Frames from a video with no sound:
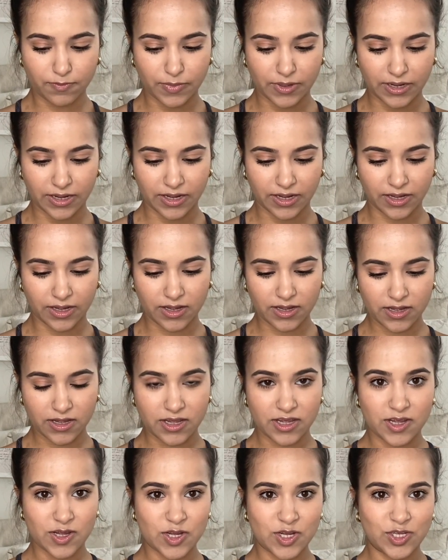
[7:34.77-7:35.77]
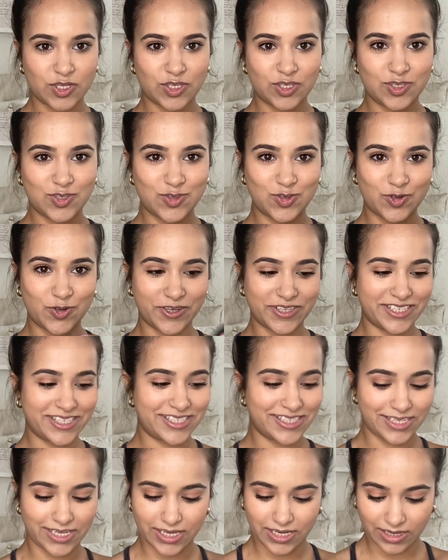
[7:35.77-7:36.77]
by
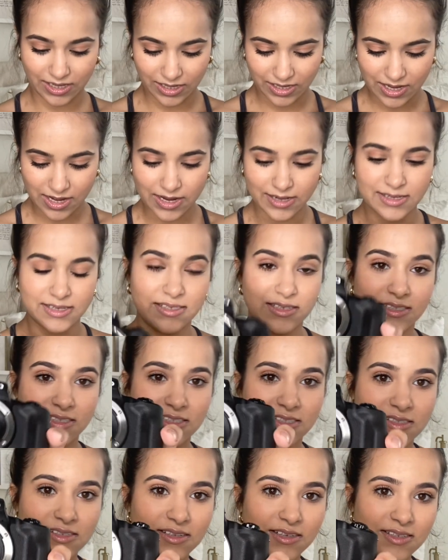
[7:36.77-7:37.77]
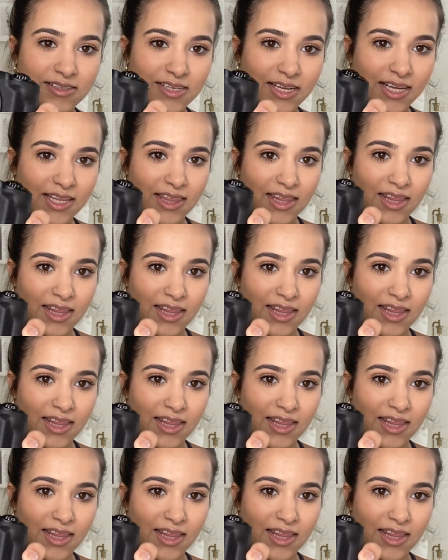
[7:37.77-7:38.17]
twisting it, and then it just looks like